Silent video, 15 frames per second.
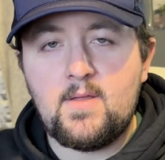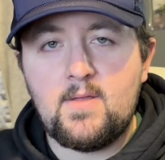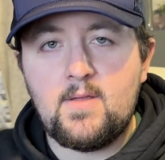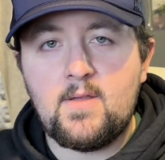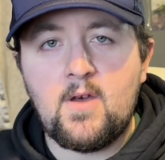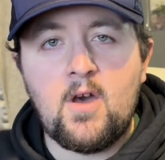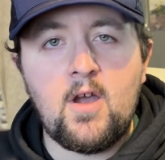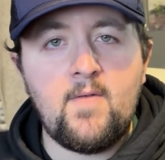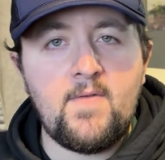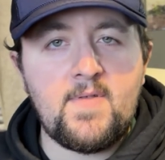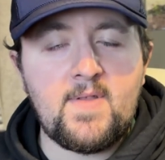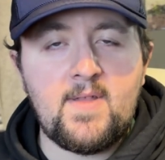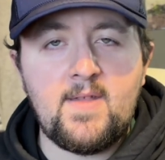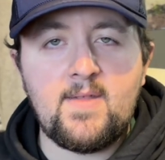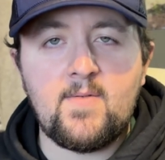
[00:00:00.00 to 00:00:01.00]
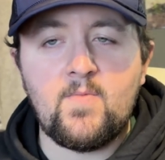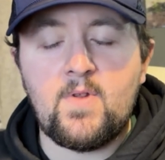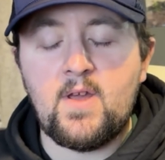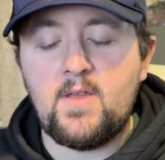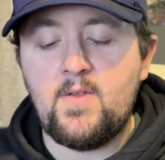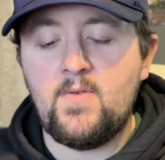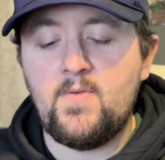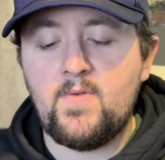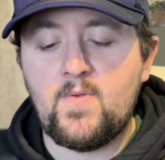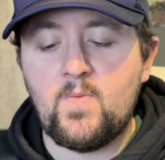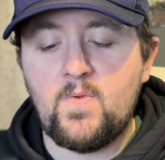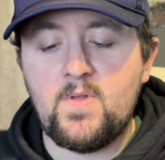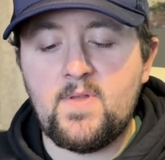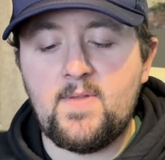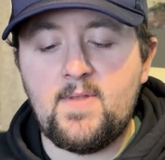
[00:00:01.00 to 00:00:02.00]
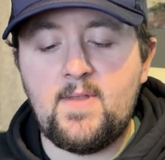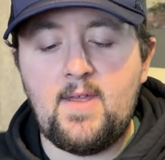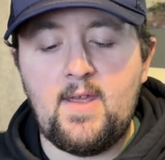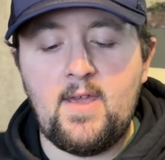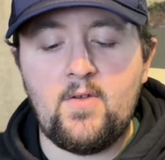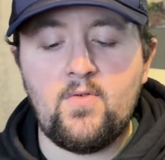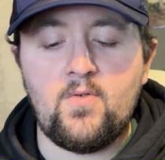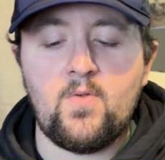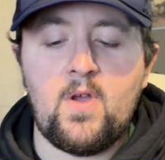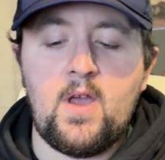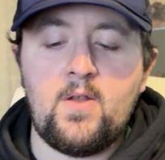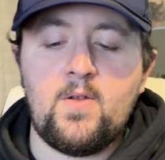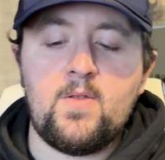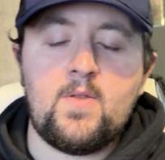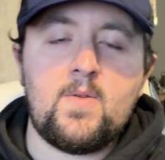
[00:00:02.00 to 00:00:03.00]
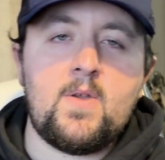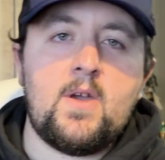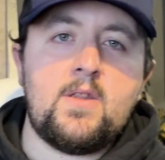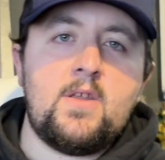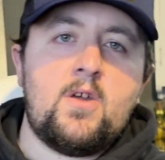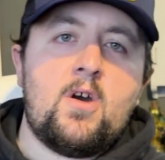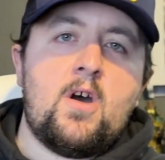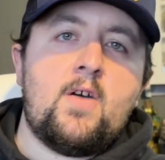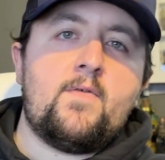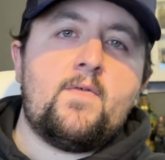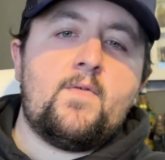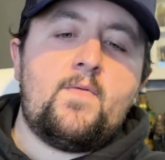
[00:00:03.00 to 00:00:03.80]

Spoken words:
To harvest this, what I used was an angle grinder to cut it off